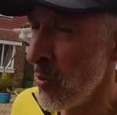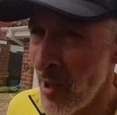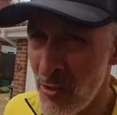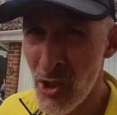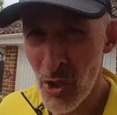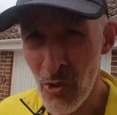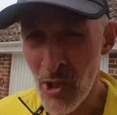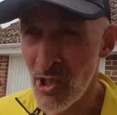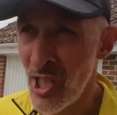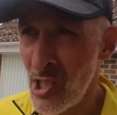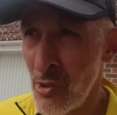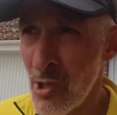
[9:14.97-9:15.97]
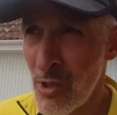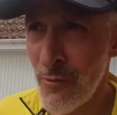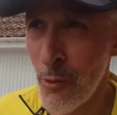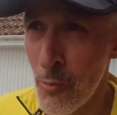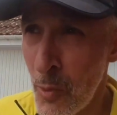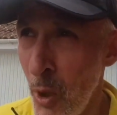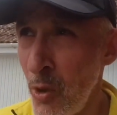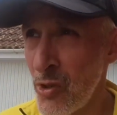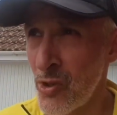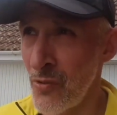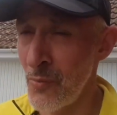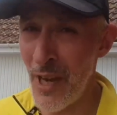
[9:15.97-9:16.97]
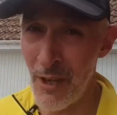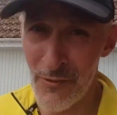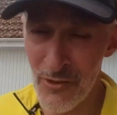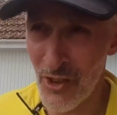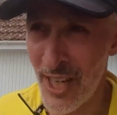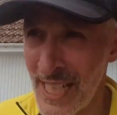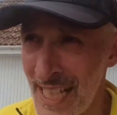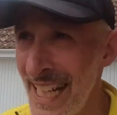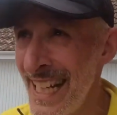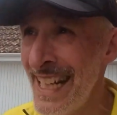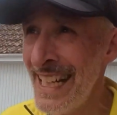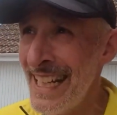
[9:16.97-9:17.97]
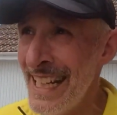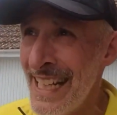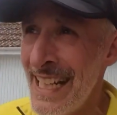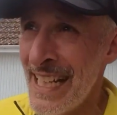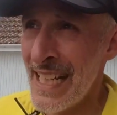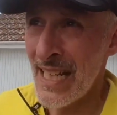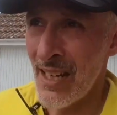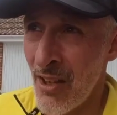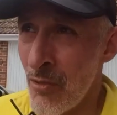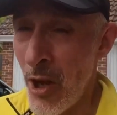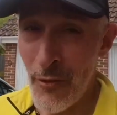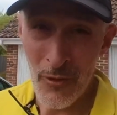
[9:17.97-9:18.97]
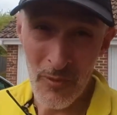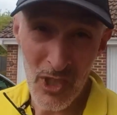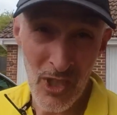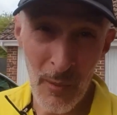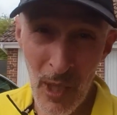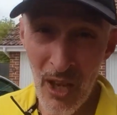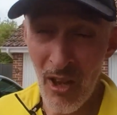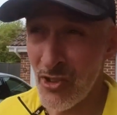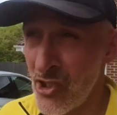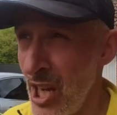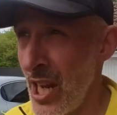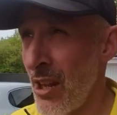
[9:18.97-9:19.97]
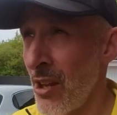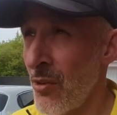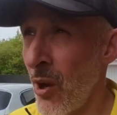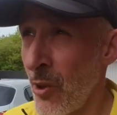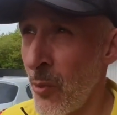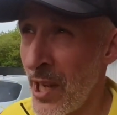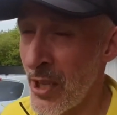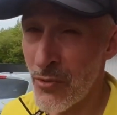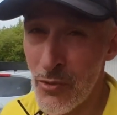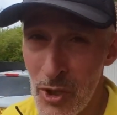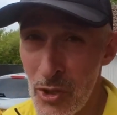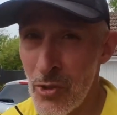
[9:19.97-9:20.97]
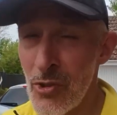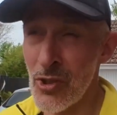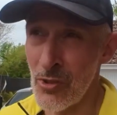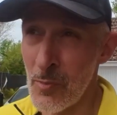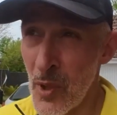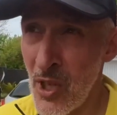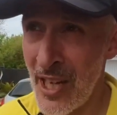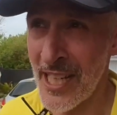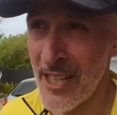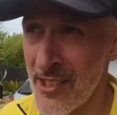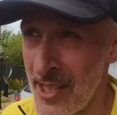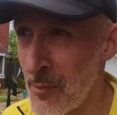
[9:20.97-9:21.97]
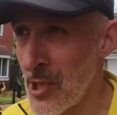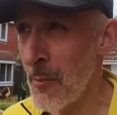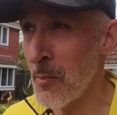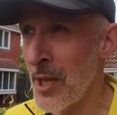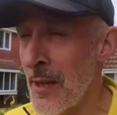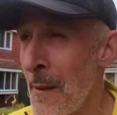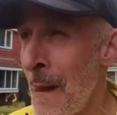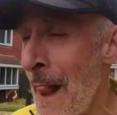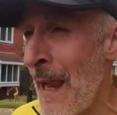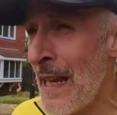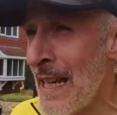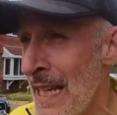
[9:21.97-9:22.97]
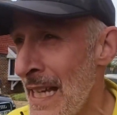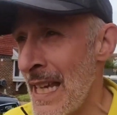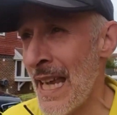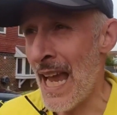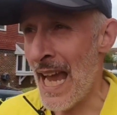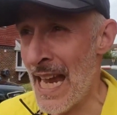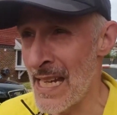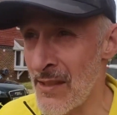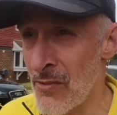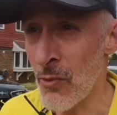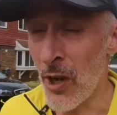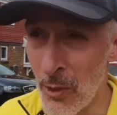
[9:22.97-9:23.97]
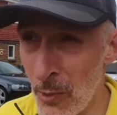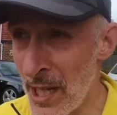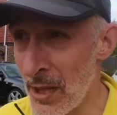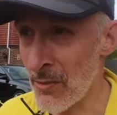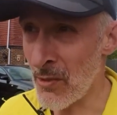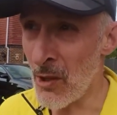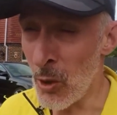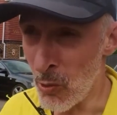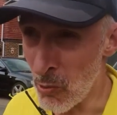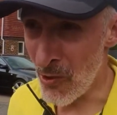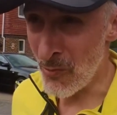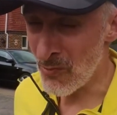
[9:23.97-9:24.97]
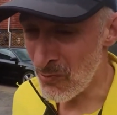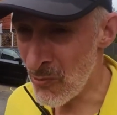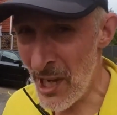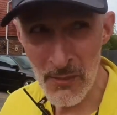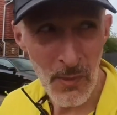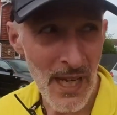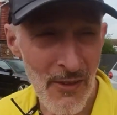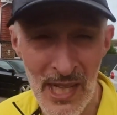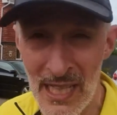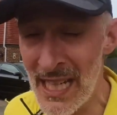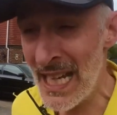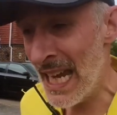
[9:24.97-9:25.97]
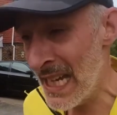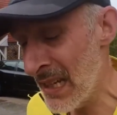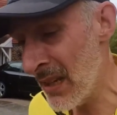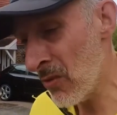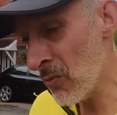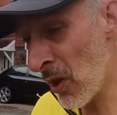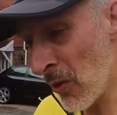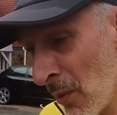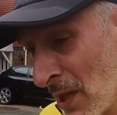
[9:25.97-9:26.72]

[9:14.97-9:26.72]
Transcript: almost 2 continuous full blocks of marathon training, right from the summer last year, right the way through to Burley in September, and right the way, a little rest period, and then right